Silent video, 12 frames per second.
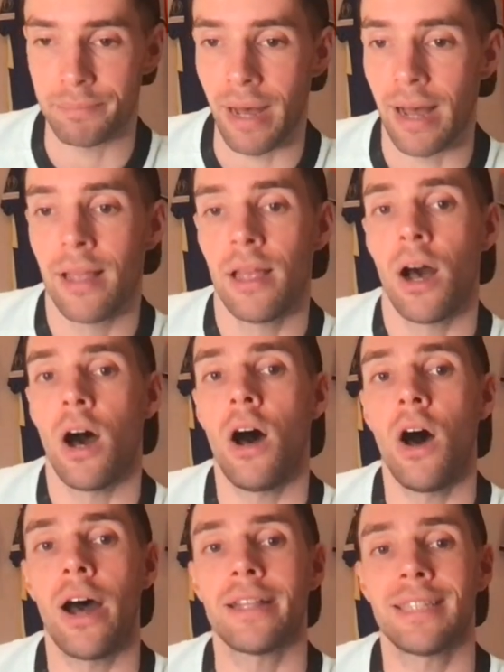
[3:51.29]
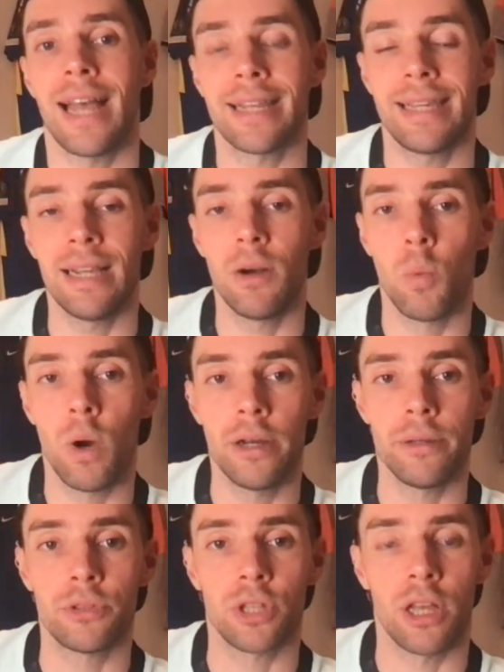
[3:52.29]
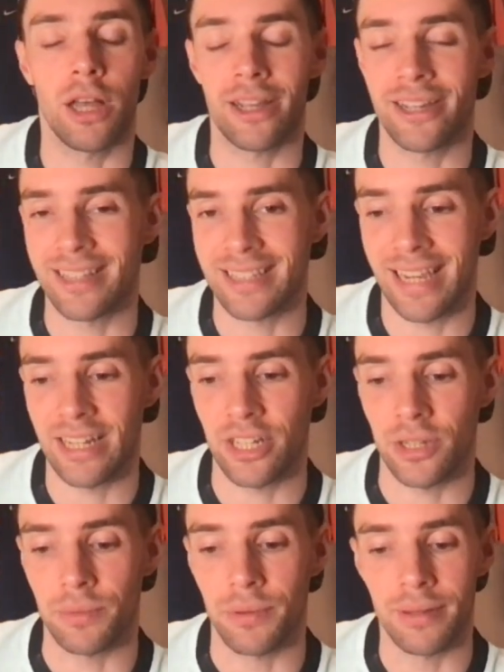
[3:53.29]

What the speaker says: but our attacking woes continue.